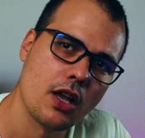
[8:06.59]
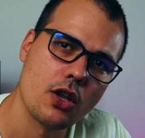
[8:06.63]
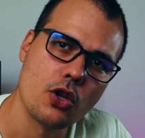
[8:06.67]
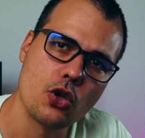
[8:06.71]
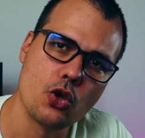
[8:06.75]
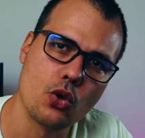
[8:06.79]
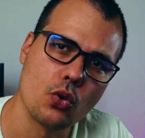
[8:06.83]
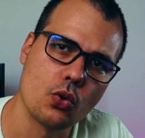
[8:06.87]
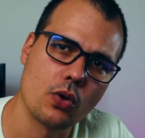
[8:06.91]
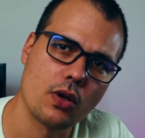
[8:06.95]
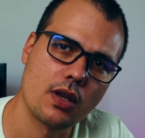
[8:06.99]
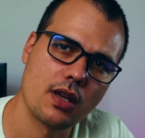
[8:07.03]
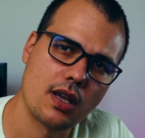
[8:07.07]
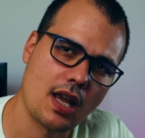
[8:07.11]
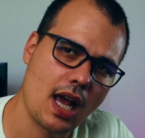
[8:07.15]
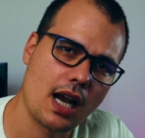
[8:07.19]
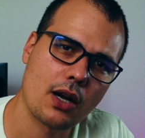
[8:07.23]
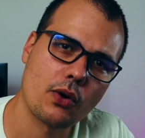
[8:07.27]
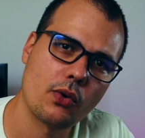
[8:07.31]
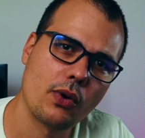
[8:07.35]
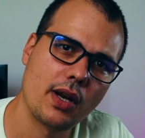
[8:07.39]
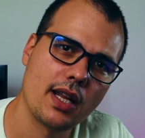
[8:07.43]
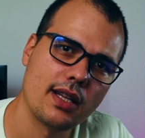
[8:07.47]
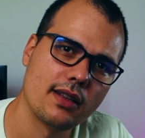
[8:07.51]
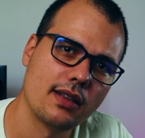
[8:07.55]
You
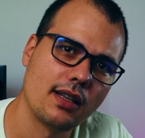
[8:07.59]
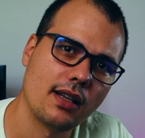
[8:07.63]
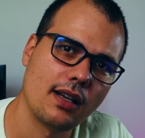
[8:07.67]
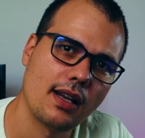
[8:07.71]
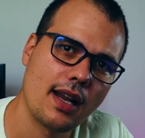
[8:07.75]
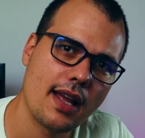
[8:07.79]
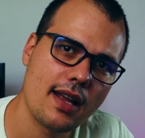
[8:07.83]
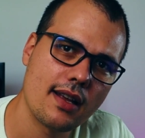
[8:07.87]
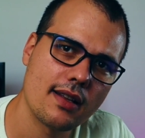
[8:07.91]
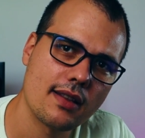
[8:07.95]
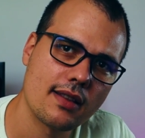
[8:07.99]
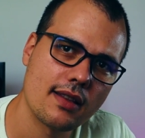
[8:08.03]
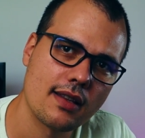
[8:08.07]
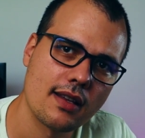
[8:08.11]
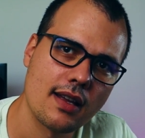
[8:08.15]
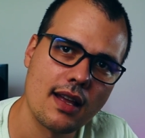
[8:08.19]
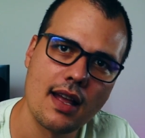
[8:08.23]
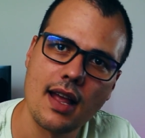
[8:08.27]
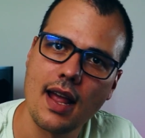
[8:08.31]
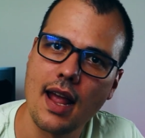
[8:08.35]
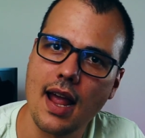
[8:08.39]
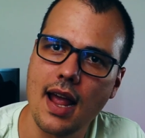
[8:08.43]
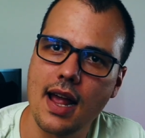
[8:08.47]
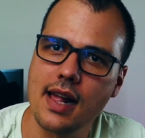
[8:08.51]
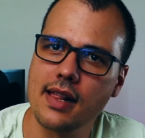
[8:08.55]
calculate the length
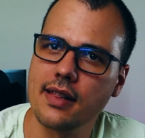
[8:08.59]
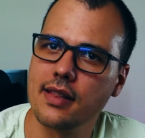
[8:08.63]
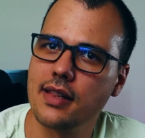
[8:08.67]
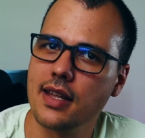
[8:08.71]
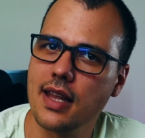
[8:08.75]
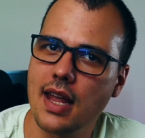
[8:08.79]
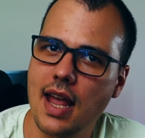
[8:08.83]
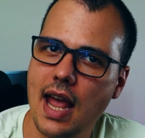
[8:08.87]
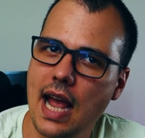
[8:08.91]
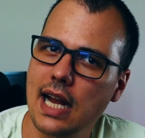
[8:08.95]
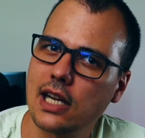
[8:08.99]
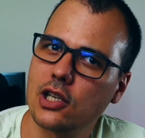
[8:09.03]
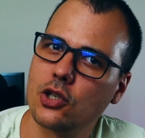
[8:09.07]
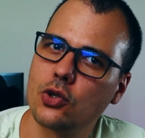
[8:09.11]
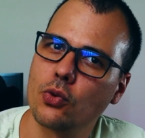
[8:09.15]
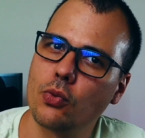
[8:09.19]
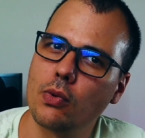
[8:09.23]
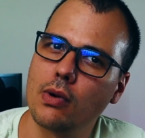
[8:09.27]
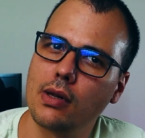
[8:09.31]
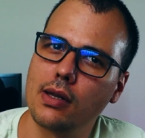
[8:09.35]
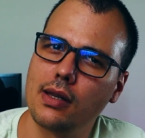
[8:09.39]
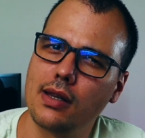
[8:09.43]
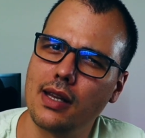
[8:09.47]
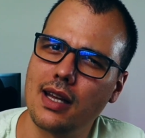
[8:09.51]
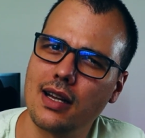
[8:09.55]
and the
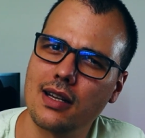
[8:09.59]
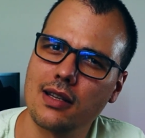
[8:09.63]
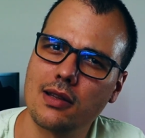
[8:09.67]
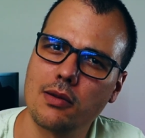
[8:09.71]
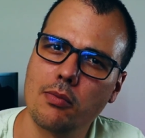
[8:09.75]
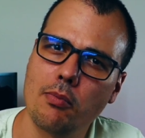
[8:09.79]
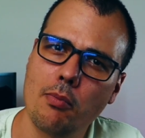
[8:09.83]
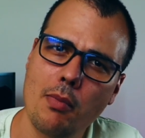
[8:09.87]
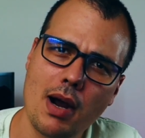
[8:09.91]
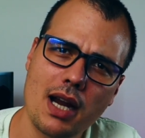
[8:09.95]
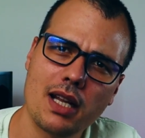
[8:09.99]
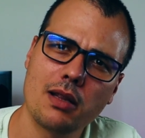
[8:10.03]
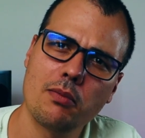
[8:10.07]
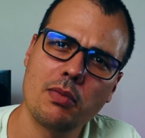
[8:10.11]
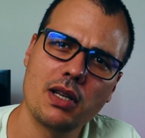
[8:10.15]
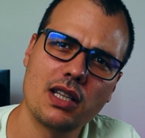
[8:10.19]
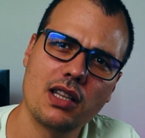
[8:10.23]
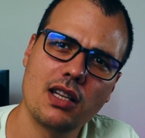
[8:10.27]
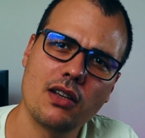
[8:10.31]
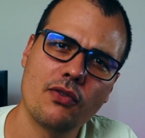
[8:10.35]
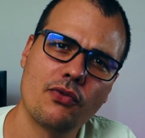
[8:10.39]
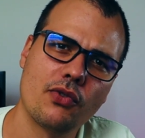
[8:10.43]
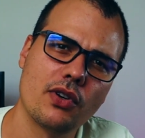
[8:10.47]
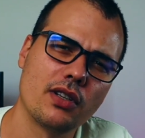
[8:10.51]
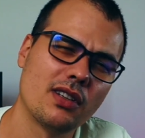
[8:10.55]
actual length might be
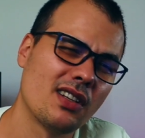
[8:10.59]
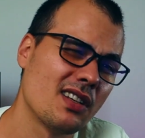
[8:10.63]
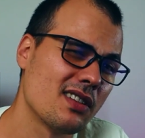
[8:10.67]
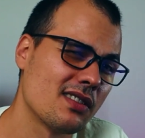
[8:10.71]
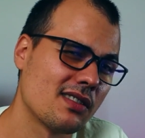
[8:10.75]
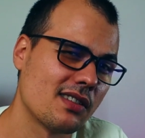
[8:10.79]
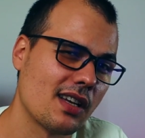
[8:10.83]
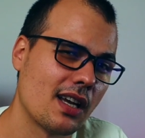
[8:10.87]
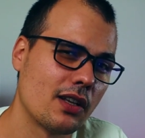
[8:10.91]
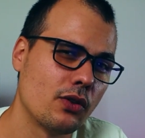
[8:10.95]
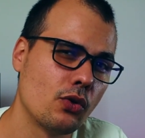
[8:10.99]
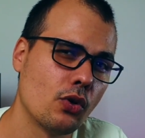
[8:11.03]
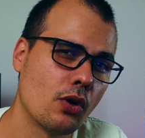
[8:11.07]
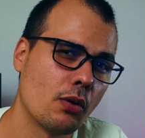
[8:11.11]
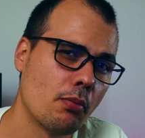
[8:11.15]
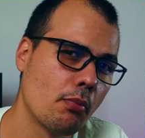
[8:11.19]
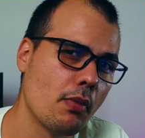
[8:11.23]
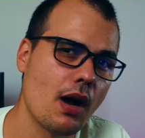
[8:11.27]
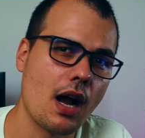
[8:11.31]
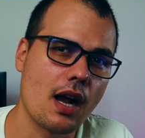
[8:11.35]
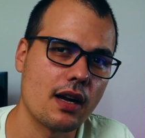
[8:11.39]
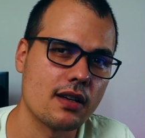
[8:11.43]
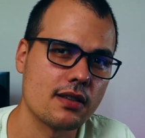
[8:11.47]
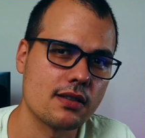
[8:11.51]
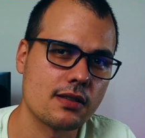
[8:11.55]
different inside your
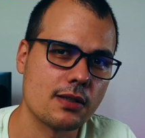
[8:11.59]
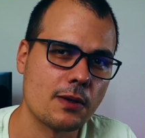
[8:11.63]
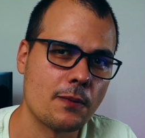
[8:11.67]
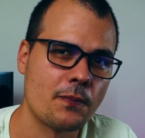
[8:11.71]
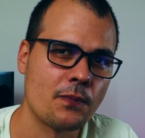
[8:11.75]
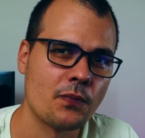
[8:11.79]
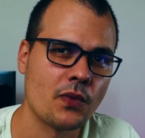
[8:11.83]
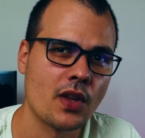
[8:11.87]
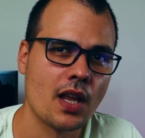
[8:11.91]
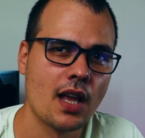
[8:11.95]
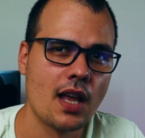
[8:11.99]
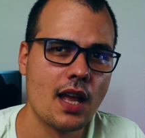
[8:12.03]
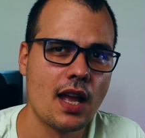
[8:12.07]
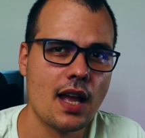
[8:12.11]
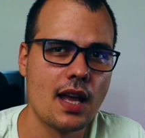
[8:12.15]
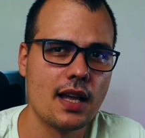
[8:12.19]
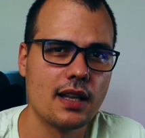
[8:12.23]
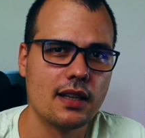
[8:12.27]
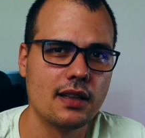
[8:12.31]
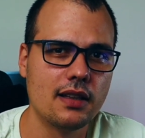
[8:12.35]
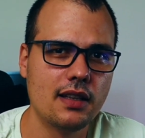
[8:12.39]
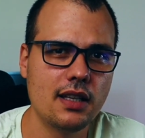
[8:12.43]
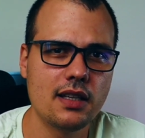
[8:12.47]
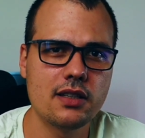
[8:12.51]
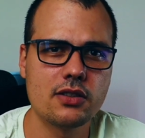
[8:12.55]
box.
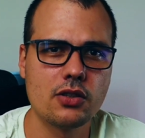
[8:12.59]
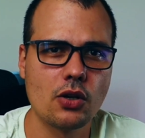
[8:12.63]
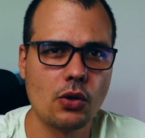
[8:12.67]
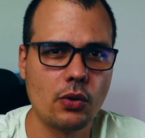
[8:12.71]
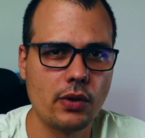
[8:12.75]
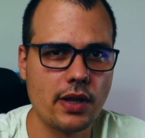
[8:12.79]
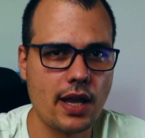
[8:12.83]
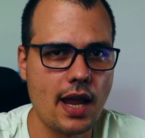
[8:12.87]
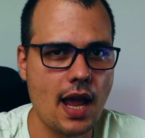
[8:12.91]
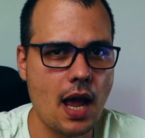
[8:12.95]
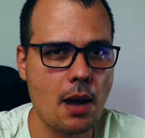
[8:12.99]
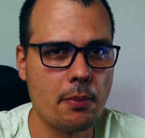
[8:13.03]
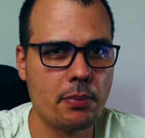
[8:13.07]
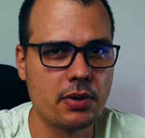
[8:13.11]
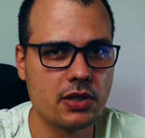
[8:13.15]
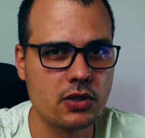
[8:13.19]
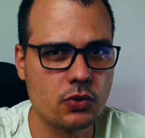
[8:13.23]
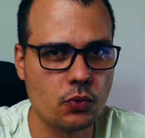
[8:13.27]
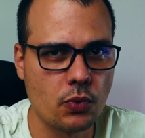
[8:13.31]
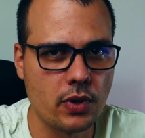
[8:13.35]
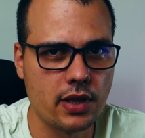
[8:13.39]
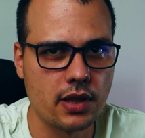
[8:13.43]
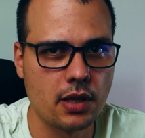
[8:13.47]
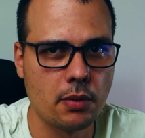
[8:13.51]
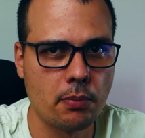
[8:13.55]
This only happens
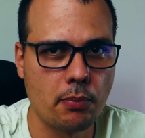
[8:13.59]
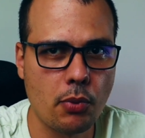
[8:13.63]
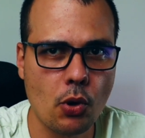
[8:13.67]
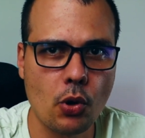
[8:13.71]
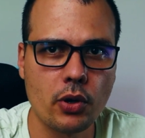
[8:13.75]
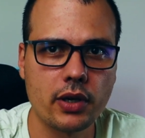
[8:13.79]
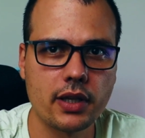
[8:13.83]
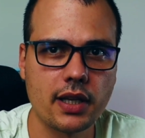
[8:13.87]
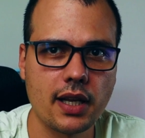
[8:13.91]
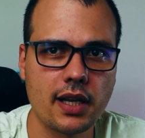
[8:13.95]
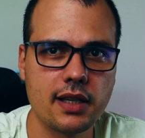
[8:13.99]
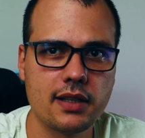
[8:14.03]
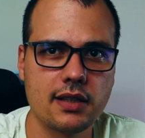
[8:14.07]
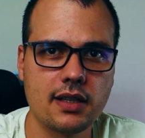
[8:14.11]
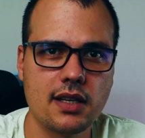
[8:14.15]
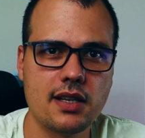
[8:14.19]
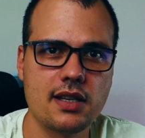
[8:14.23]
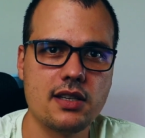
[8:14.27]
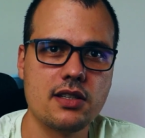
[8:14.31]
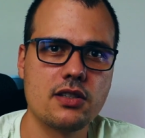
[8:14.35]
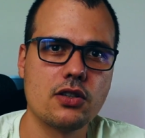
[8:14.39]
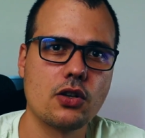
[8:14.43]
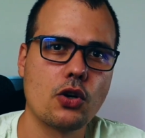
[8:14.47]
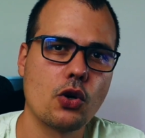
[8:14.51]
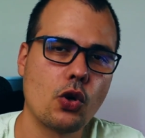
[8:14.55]
when the port end
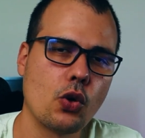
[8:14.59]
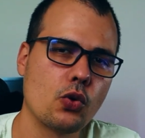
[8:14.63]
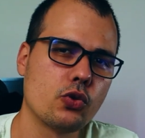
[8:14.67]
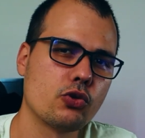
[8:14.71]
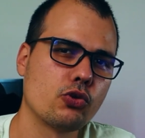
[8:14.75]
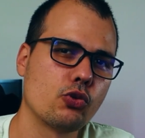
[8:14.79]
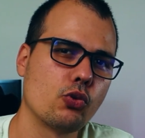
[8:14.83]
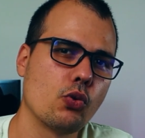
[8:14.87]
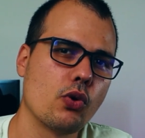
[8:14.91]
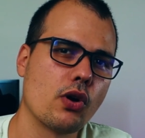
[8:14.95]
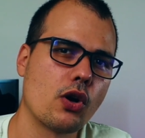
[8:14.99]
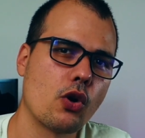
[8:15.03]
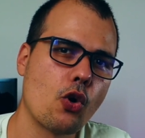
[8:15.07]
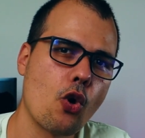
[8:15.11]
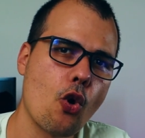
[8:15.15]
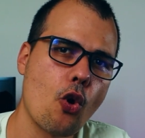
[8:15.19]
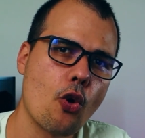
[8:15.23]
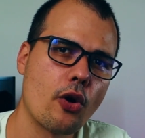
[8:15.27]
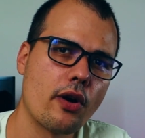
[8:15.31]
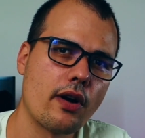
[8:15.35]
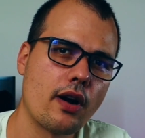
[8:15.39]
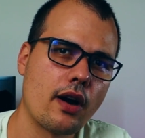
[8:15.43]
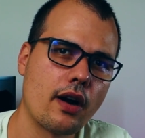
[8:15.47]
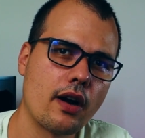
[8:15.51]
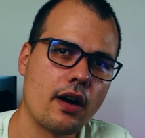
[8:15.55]
is close to a
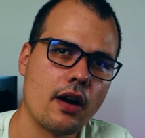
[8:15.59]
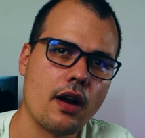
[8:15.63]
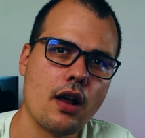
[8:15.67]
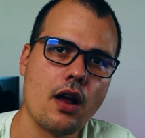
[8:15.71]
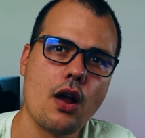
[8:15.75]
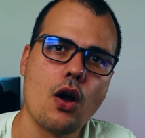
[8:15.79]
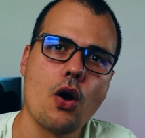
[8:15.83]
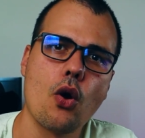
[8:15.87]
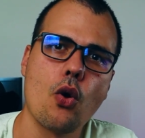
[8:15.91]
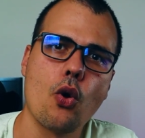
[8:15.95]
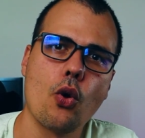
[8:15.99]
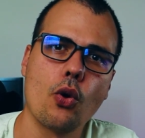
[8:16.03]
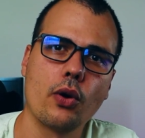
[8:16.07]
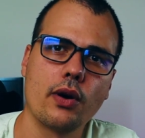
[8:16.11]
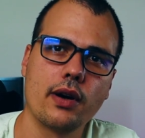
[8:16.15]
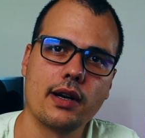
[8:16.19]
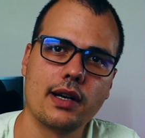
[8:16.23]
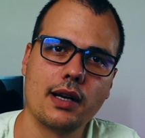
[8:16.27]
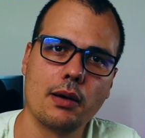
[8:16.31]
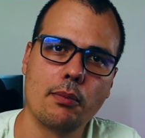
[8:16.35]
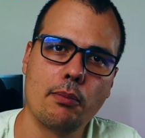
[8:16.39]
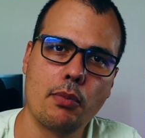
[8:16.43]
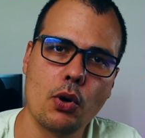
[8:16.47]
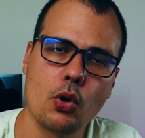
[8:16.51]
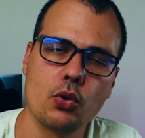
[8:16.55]
corner or an
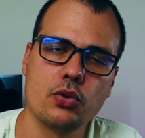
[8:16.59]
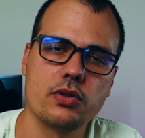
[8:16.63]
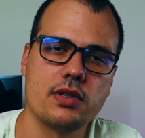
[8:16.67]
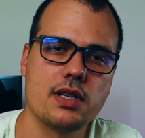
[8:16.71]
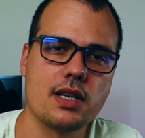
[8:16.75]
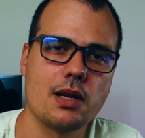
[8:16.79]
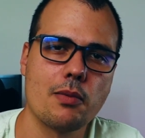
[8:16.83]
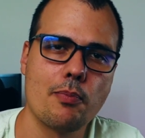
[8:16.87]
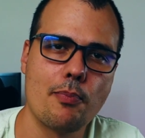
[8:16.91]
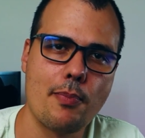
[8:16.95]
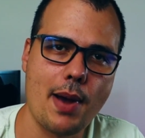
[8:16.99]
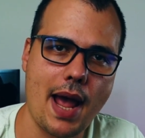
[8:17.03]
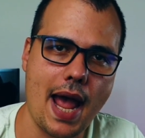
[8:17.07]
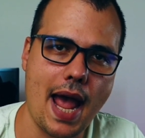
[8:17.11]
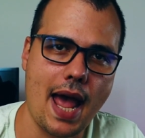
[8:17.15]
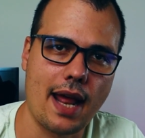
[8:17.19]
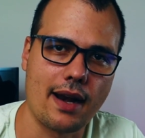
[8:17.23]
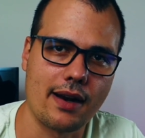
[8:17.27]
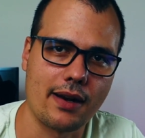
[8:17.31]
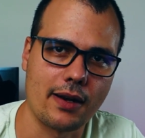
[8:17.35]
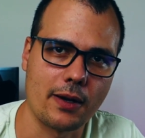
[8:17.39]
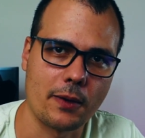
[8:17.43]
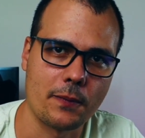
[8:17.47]
opposing panel.